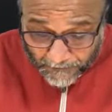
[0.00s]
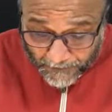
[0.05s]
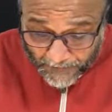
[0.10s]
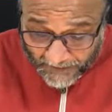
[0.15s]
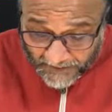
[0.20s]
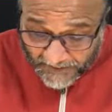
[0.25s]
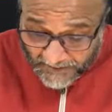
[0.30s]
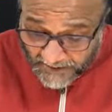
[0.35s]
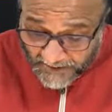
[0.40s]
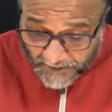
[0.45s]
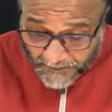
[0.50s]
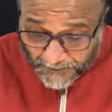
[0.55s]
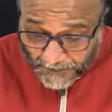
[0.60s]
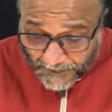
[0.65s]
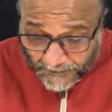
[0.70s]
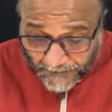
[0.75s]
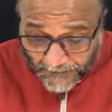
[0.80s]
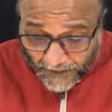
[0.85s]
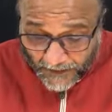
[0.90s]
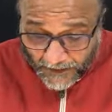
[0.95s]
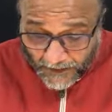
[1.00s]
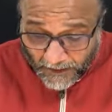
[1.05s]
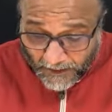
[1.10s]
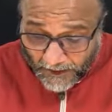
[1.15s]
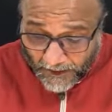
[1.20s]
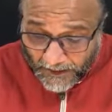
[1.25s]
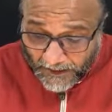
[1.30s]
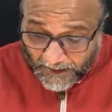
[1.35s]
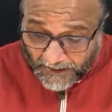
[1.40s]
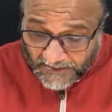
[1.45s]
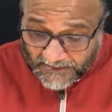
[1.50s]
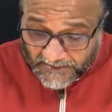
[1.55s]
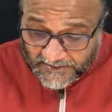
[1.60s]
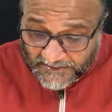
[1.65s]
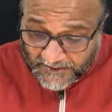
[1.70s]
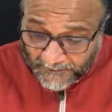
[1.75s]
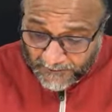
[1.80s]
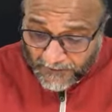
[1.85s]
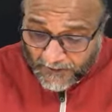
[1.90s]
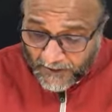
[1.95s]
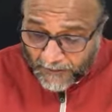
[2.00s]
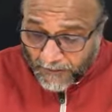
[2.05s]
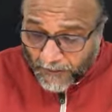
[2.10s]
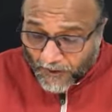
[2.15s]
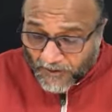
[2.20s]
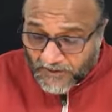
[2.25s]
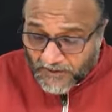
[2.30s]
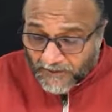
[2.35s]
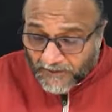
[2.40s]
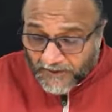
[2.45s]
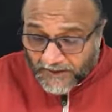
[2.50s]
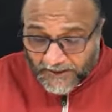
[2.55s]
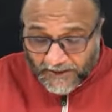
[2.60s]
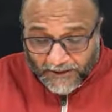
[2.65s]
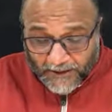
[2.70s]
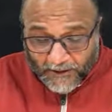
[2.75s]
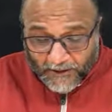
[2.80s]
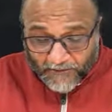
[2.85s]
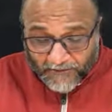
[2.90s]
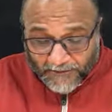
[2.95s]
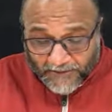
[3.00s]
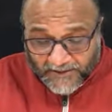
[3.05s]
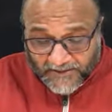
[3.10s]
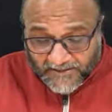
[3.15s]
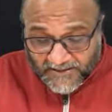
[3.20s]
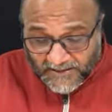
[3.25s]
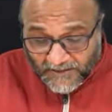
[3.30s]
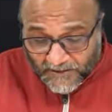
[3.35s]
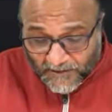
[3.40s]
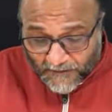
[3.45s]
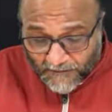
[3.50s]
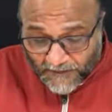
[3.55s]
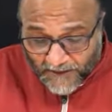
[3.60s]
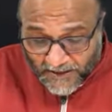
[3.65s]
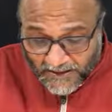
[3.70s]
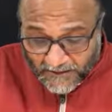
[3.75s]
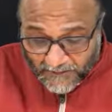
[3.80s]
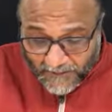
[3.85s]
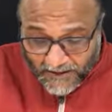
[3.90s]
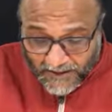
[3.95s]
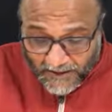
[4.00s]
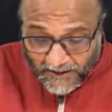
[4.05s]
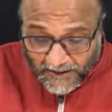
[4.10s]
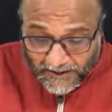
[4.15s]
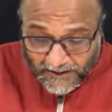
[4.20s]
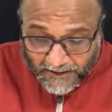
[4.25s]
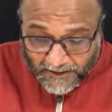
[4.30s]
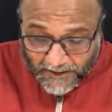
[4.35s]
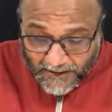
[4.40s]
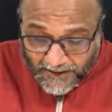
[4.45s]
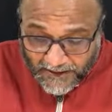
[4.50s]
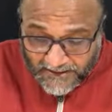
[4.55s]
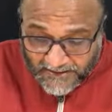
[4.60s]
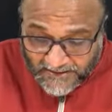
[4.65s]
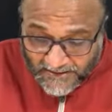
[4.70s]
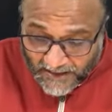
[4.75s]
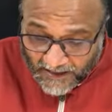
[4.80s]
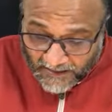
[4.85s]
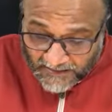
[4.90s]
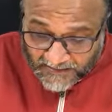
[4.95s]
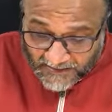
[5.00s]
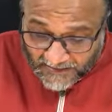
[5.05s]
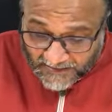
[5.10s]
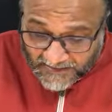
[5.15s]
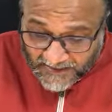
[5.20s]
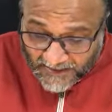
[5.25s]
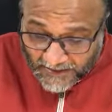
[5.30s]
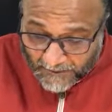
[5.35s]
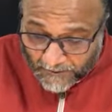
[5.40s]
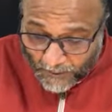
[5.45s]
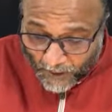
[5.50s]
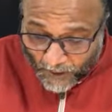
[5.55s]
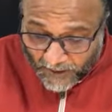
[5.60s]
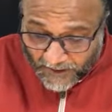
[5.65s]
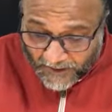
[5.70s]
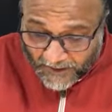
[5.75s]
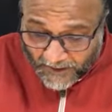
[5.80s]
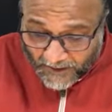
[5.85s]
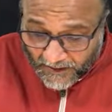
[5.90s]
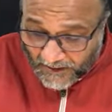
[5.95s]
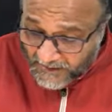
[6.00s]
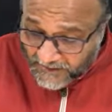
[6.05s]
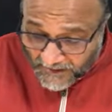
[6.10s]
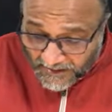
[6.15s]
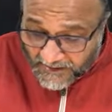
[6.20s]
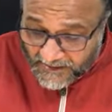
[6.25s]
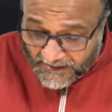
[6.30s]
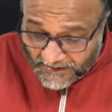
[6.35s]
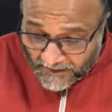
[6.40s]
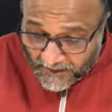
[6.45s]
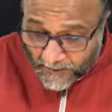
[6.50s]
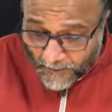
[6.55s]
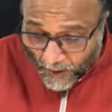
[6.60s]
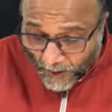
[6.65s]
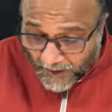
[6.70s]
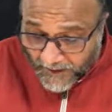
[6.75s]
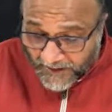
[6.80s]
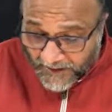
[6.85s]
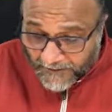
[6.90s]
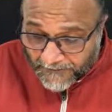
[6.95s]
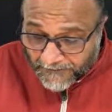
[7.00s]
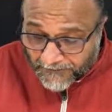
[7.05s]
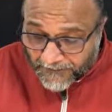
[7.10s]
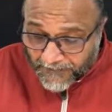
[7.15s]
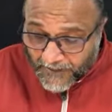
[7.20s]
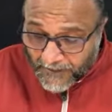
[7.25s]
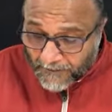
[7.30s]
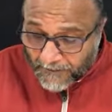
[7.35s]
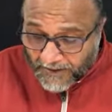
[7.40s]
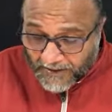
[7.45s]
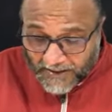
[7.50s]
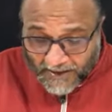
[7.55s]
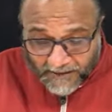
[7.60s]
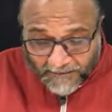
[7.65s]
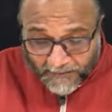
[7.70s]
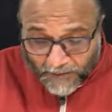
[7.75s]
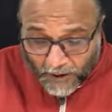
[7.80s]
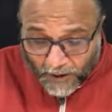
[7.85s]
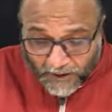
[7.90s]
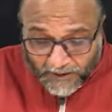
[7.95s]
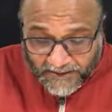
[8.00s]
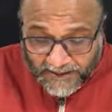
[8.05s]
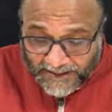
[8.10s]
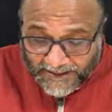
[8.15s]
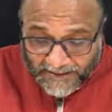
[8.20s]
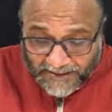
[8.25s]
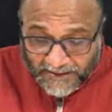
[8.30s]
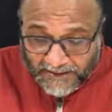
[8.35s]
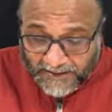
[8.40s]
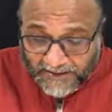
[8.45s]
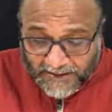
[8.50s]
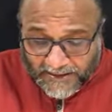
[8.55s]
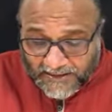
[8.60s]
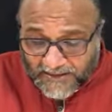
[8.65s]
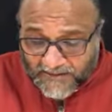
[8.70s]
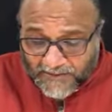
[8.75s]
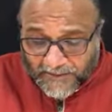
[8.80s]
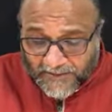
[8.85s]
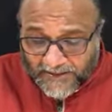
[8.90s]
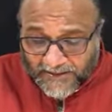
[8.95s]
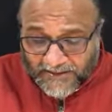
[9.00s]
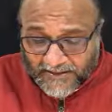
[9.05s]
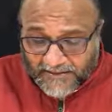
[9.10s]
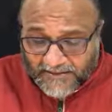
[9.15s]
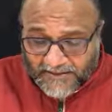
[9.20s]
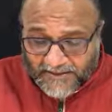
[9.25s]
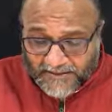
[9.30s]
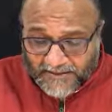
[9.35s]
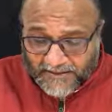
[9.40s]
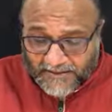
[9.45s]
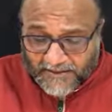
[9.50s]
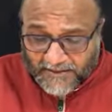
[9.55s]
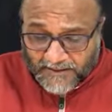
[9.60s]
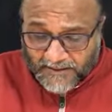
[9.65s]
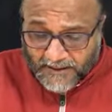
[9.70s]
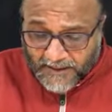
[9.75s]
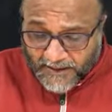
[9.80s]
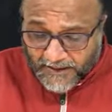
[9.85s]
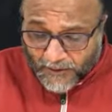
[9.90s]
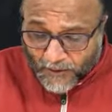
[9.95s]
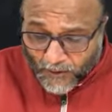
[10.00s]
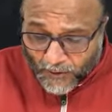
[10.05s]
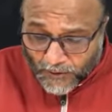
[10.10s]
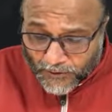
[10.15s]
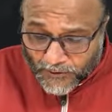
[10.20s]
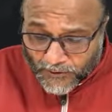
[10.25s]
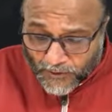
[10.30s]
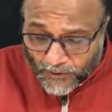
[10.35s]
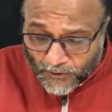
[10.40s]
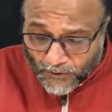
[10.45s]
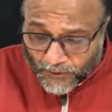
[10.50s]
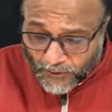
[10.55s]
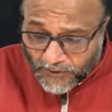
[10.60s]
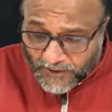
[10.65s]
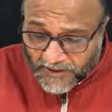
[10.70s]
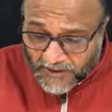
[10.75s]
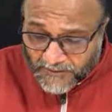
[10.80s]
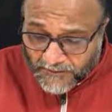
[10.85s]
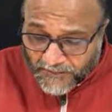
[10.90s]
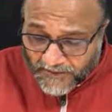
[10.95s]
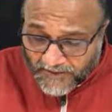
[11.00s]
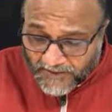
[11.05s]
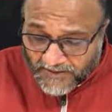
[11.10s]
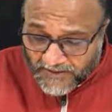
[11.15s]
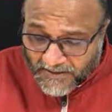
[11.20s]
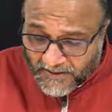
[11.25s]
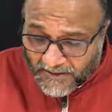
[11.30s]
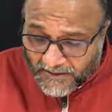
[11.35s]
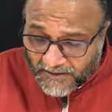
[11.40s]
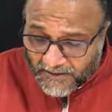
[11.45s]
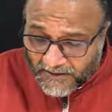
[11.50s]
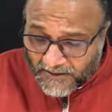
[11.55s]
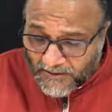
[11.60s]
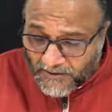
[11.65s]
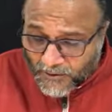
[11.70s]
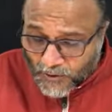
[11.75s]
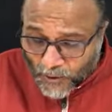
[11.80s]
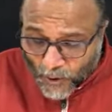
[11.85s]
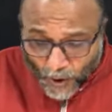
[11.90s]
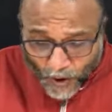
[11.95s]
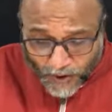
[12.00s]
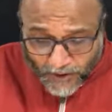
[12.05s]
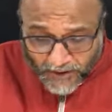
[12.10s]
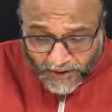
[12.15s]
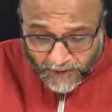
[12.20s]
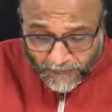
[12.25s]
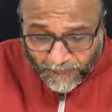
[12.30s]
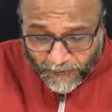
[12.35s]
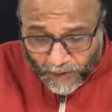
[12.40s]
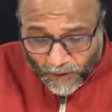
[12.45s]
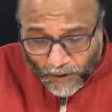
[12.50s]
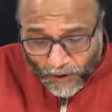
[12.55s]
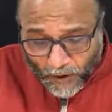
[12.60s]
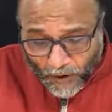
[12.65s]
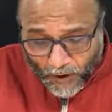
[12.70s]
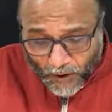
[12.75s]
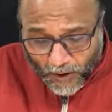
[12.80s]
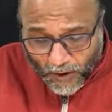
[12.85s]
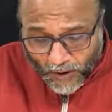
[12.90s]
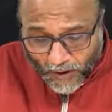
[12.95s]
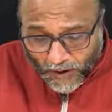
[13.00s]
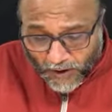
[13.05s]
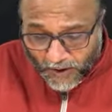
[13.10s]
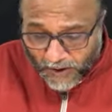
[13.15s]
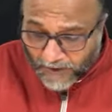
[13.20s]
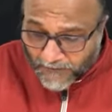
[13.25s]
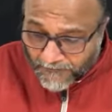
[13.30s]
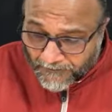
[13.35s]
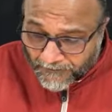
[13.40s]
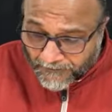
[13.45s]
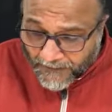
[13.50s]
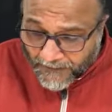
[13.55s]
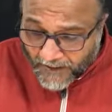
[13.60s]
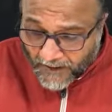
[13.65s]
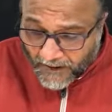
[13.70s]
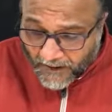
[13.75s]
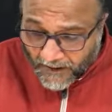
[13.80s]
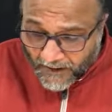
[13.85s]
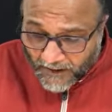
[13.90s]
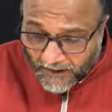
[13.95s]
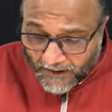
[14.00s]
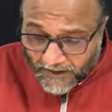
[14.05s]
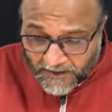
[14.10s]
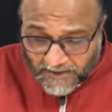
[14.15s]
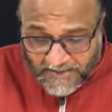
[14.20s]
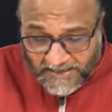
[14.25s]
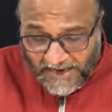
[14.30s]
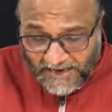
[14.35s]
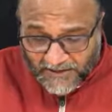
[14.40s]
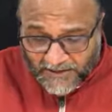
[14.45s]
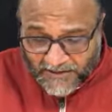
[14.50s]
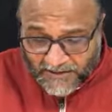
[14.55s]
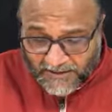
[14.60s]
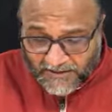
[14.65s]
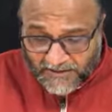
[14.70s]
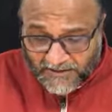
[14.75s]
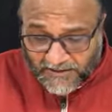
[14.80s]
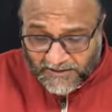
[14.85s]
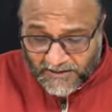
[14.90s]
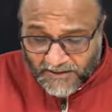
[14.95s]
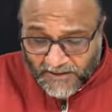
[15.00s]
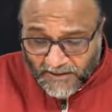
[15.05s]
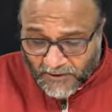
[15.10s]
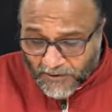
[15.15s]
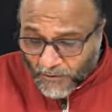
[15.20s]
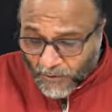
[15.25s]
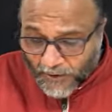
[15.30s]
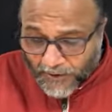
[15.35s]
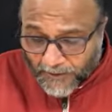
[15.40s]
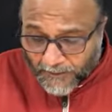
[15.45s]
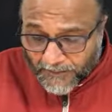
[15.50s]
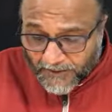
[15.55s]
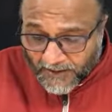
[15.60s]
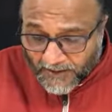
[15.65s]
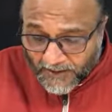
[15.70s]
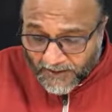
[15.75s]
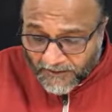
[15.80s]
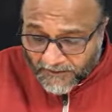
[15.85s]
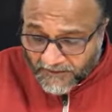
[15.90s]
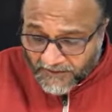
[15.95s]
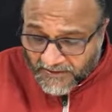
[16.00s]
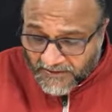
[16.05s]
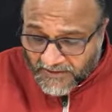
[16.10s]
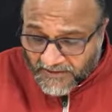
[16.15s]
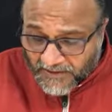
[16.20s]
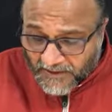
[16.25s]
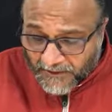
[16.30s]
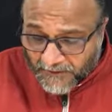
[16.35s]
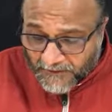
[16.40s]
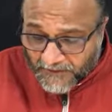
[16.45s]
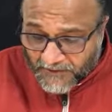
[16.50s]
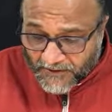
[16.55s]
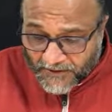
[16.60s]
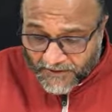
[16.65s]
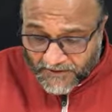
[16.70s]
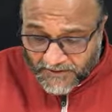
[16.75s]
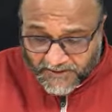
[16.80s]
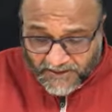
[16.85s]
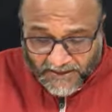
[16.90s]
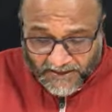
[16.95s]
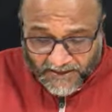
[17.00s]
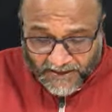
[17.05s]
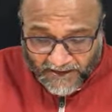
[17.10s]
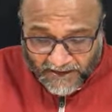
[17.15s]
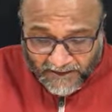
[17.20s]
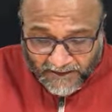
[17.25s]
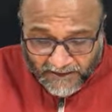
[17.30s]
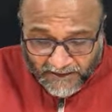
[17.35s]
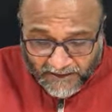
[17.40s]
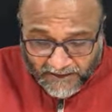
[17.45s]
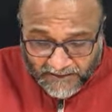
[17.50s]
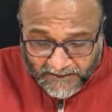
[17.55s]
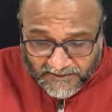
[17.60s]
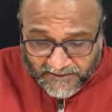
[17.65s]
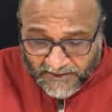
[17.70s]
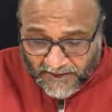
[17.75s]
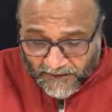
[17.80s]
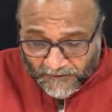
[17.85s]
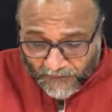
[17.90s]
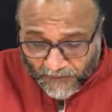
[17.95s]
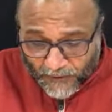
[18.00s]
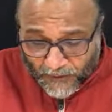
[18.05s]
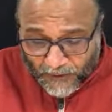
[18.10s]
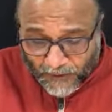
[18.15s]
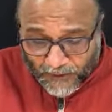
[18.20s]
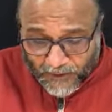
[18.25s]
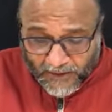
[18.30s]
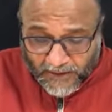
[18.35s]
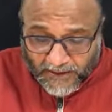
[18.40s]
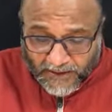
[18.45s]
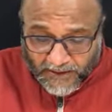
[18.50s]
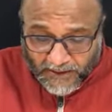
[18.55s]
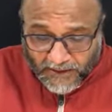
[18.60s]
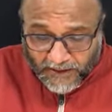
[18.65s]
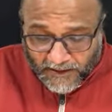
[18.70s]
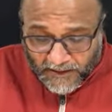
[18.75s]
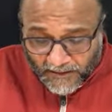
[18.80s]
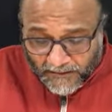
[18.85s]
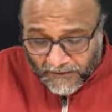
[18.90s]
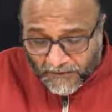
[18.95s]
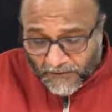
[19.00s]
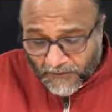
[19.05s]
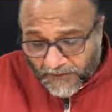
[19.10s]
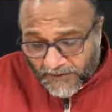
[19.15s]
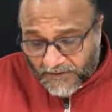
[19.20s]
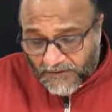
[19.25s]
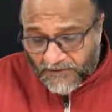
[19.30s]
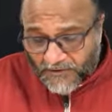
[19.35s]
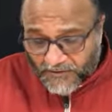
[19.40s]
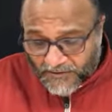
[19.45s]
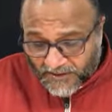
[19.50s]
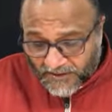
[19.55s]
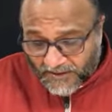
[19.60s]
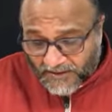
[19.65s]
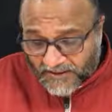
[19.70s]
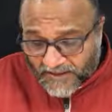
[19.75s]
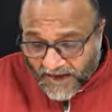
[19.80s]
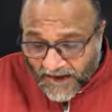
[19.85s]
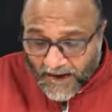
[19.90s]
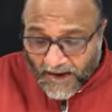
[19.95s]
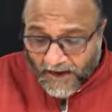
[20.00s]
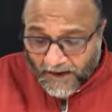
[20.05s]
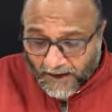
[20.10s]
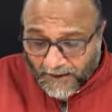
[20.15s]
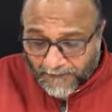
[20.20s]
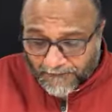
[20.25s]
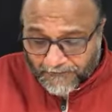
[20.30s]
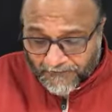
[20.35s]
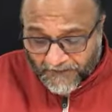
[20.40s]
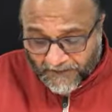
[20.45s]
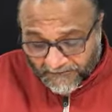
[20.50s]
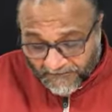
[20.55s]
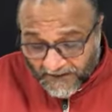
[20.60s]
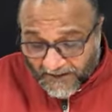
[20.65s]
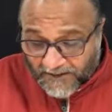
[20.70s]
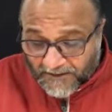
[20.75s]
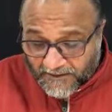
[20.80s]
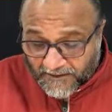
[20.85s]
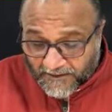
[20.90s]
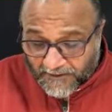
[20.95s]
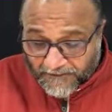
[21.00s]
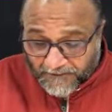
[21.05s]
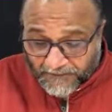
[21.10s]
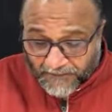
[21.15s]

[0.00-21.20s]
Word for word: But these people accept the possibility of presence of Atma as other than body, other than the body, but have not directly experienced it and also this person is longing for all uh, his actions. So he believes in scriptures and elders, therefore he lives with Shraddha, faith.